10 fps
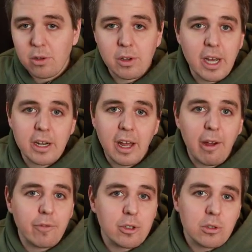You kind of
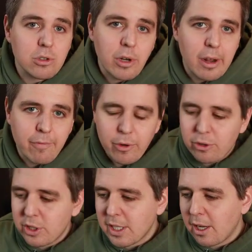have to try it for
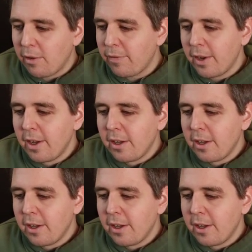yourself.